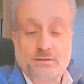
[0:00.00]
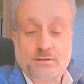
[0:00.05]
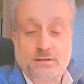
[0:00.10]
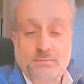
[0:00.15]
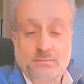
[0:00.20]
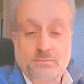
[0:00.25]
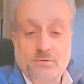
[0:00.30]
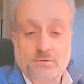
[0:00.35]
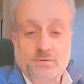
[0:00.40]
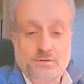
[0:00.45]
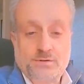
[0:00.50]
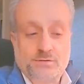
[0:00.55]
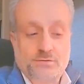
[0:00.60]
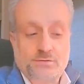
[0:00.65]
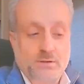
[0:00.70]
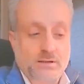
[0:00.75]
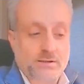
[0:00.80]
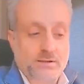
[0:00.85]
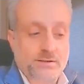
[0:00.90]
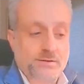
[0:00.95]
like most
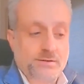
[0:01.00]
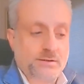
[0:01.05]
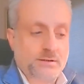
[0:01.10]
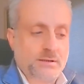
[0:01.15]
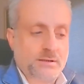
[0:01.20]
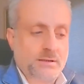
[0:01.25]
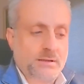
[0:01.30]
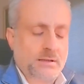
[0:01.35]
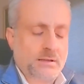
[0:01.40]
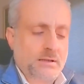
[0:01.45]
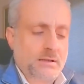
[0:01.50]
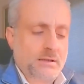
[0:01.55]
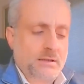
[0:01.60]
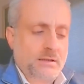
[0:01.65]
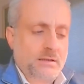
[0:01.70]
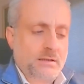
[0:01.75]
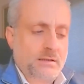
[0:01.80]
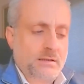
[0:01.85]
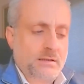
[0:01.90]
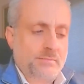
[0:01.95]
Israelis,
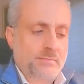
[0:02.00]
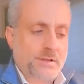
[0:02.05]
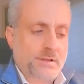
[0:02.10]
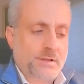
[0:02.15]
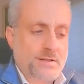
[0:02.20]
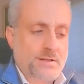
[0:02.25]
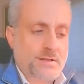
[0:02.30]
my